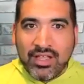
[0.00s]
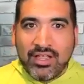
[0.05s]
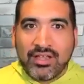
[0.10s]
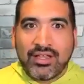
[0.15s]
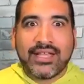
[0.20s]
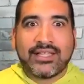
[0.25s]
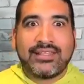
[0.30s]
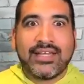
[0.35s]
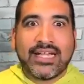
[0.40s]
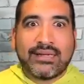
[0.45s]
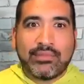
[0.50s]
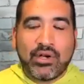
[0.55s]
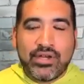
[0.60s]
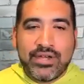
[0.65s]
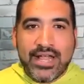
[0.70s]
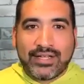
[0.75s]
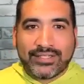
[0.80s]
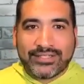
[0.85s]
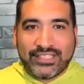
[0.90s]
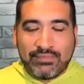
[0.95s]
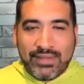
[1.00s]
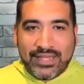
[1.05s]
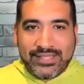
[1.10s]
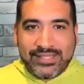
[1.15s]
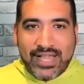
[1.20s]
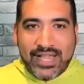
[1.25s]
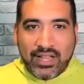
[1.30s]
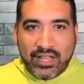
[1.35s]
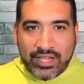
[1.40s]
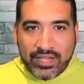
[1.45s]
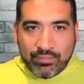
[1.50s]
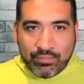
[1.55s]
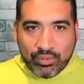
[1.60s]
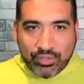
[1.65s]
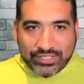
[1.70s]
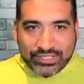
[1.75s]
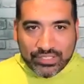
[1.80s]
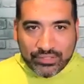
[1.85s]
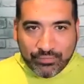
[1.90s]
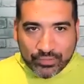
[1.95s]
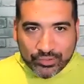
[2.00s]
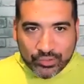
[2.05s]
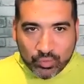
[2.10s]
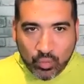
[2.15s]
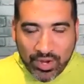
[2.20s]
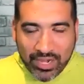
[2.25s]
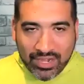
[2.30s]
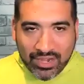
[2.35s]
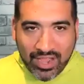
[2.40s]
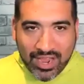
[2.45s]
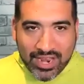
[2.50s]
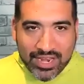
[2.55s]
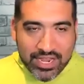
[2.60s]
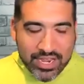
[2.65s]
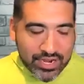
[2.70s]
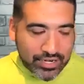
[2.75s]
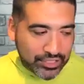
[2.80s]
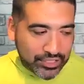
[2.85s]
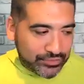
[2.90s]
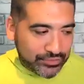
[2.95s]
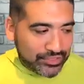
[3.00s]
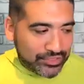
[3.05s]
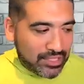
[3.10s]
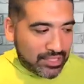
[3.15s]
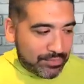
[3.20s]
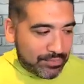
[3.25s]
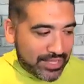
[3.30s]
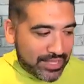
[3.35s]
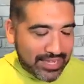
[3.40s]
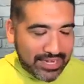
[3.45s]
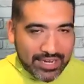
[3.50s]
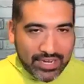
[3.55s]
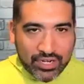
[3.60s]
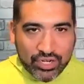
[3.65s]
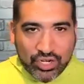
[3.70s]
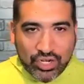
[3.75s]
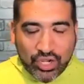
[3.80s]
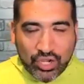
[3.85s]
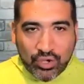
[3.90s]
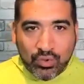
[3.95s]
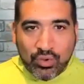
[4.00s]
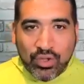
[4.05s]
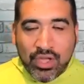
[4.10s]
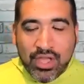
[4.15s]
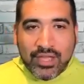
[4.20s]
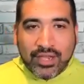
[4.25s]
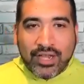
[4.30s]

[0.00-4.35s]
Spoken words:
Like, think about Nelson Mandela, in prison for 29 years for something he didn't do,